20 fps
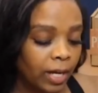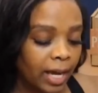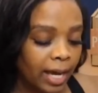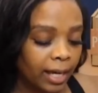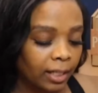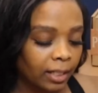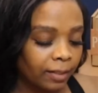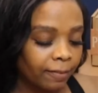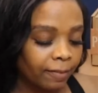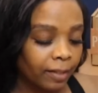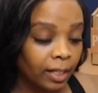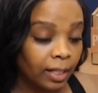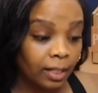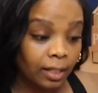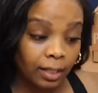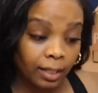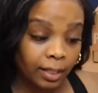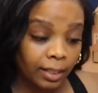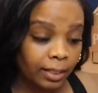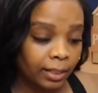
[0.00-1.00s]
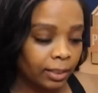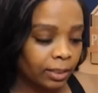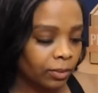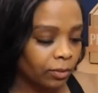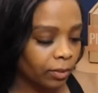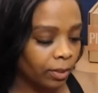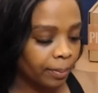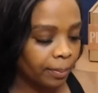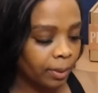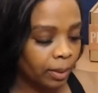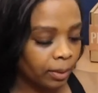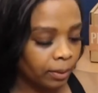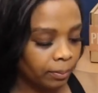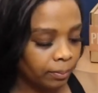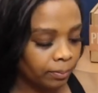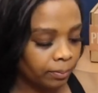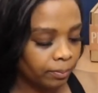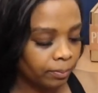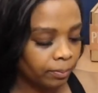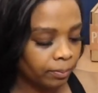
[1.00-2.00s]
activate and get the
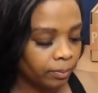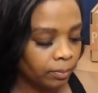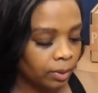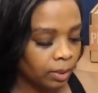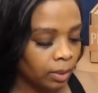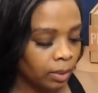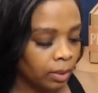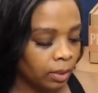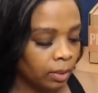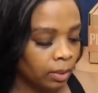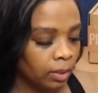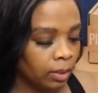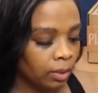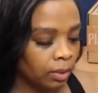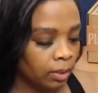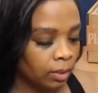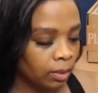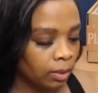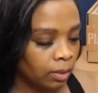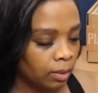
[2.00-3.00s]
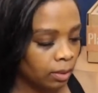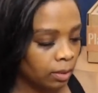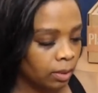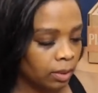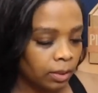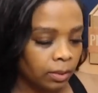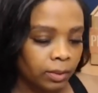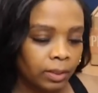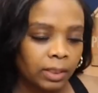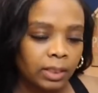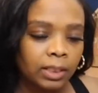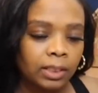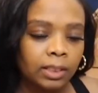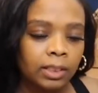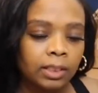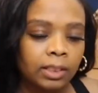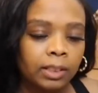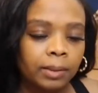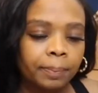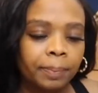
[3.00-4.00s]
scrubbing. So this is
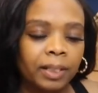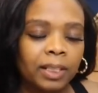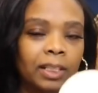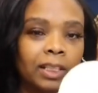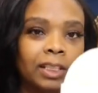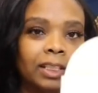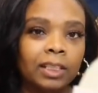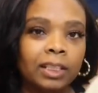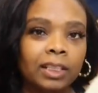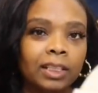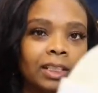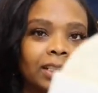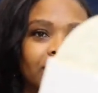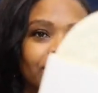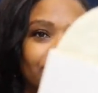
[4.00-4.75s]
the sponge. It's